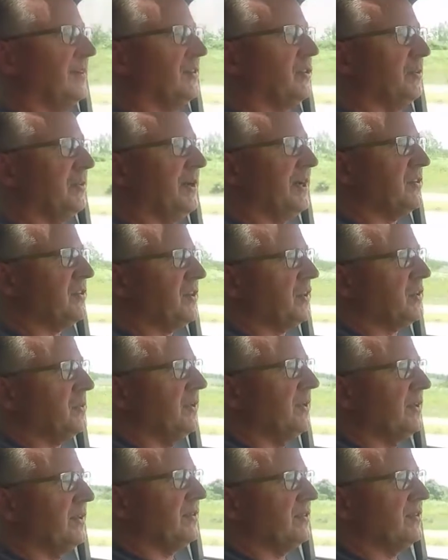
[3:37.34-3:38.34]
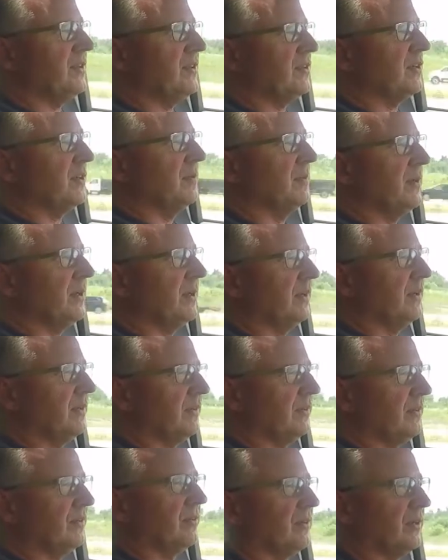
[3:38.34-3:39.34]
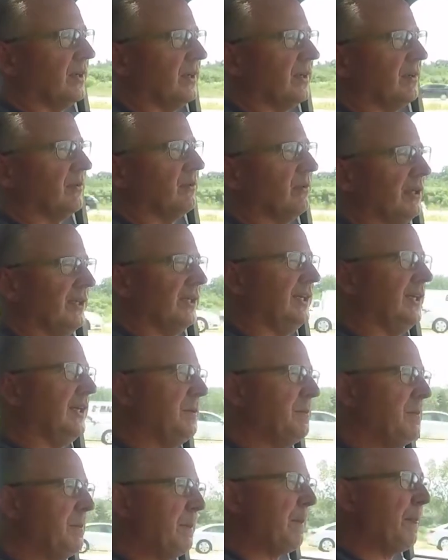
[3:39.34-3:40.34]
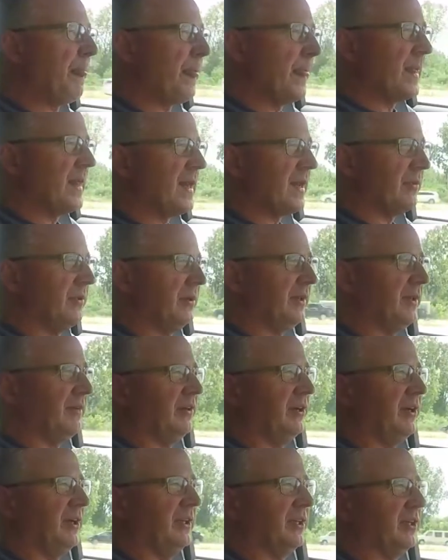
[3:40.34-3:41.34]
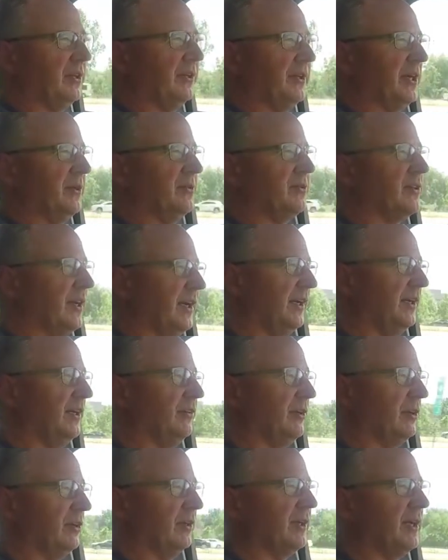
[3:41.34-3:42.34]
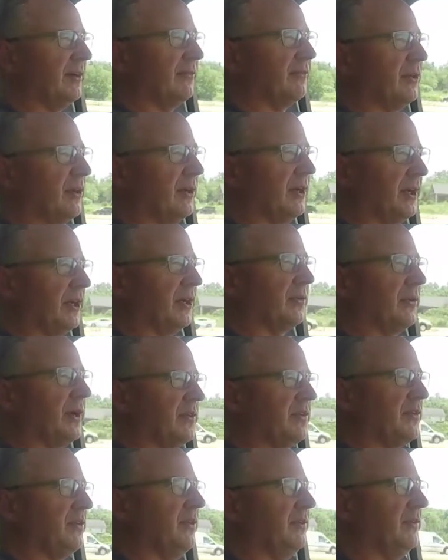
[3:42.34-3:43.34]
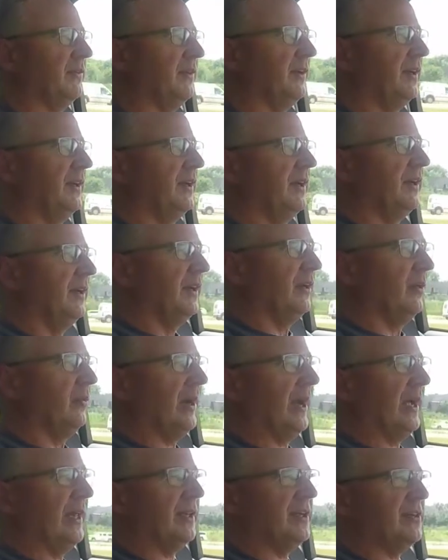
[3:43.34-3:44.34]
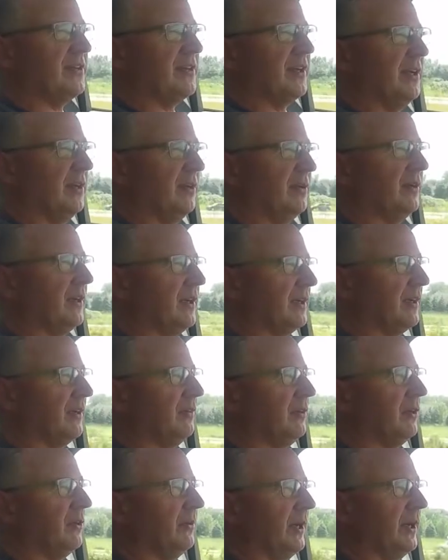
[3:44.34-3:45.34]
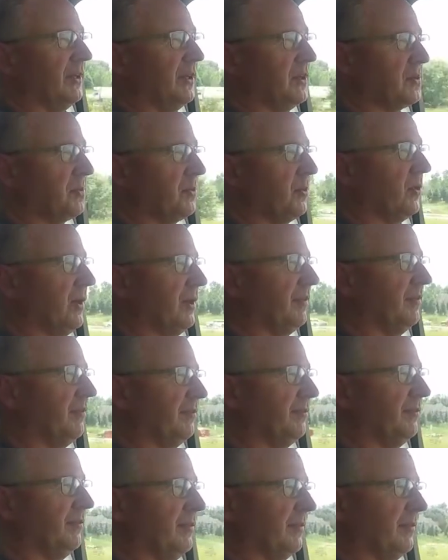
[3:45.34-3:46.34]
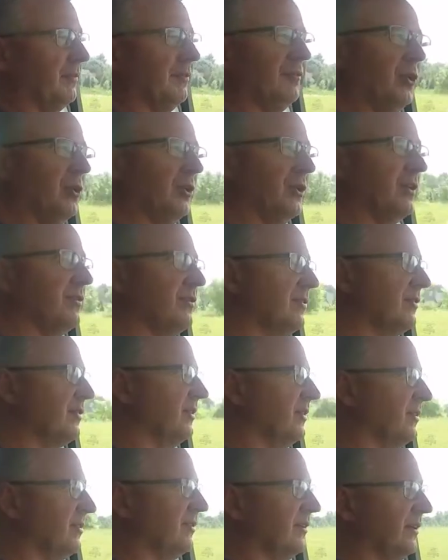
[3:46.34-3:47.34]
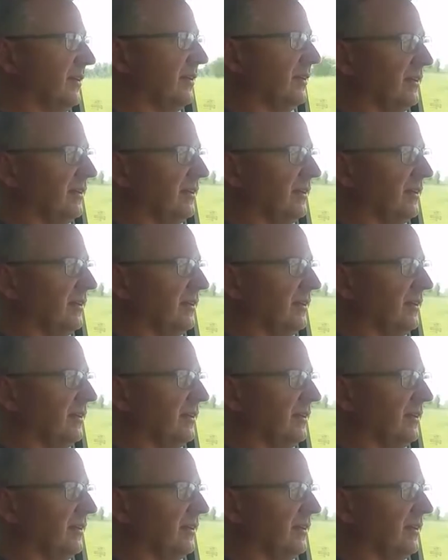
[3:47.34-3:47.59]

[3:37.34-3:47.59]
So my assessment of this system is really very little downside. If you're looking for an aggressive rally sound out of your rally sport Focus, this